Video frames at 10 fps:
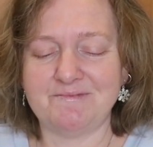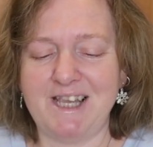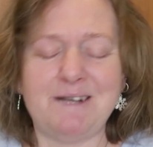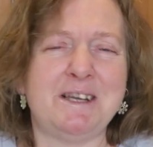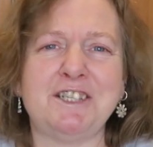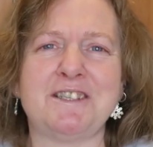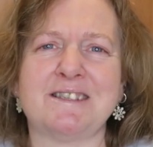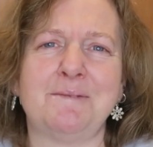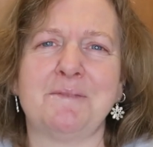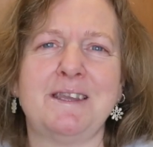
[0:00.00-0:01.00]
He mentioned
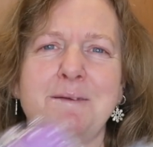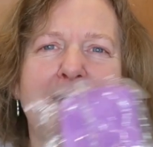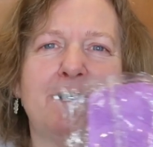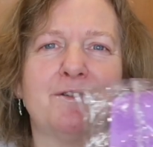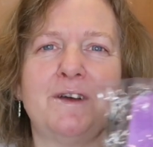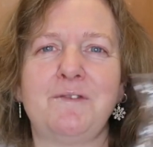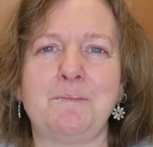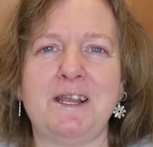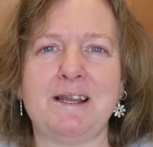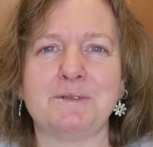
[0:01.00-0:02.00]
something about not ever
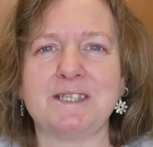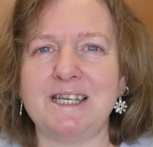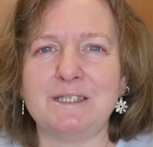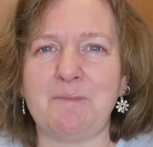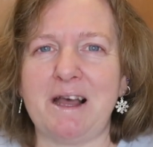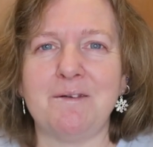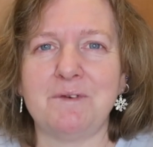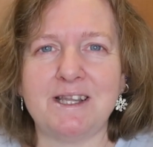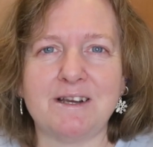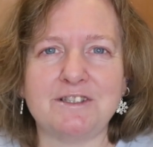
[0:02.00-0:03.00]
being able to get his back
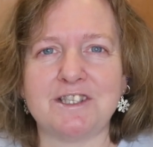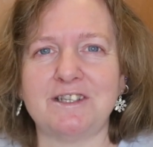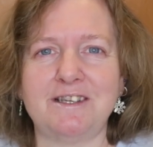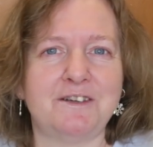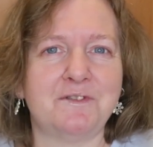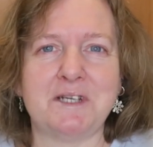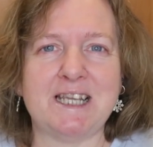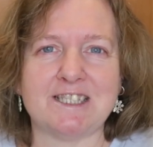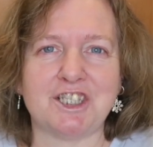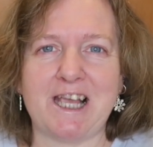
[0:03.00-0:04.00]
when he goes to, you know, when he
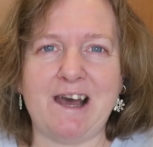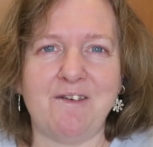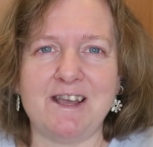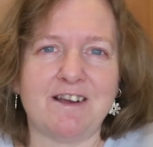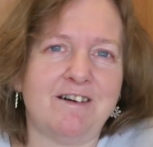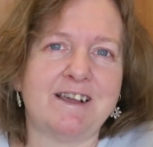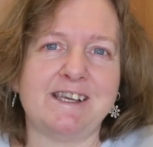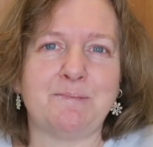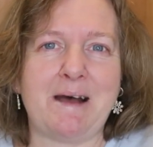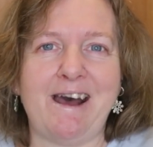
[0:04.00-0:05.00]
has a shower, he can't get
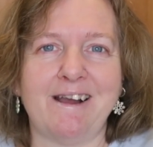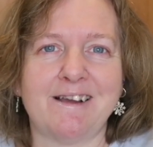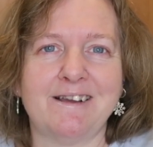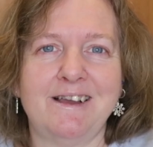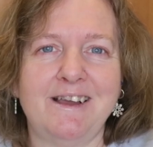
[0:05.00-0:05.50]
his back.